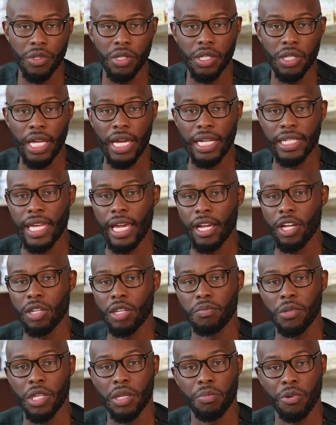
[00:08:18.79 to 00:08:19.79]
Like that
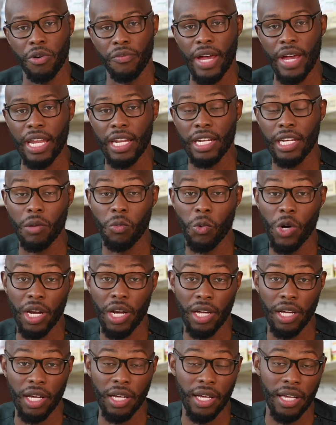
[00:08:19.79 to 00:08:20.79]
could be providing them one
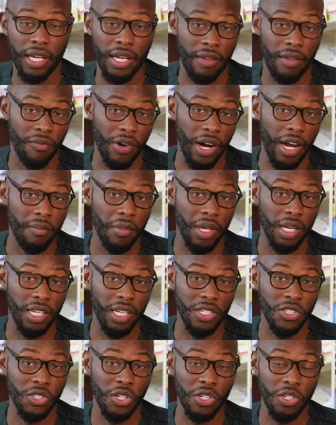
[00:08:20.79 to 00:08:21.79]
environment
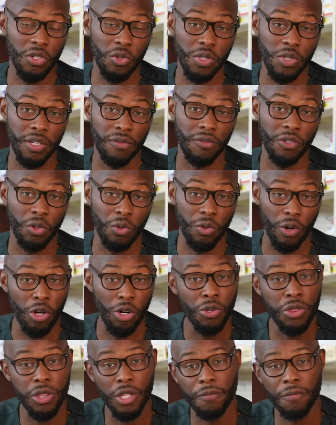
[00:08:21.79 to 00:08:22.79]
that's conducive to growth,